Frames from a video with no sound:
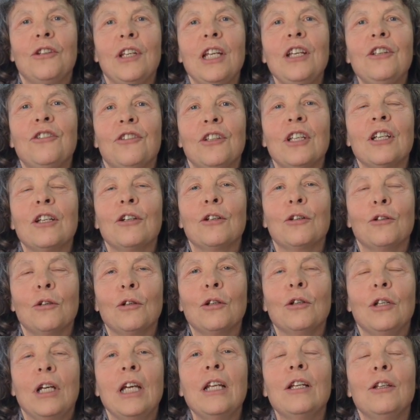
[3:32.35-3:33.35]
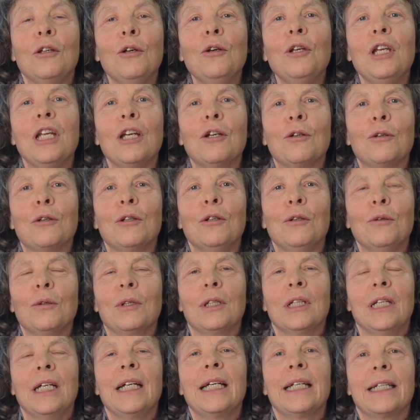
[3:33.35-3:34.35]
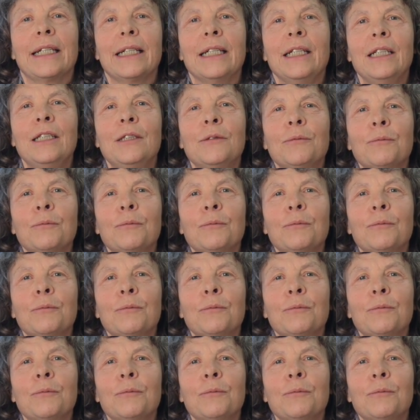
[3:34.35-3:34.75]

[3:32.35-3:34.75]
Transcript: teaching and learning could look like.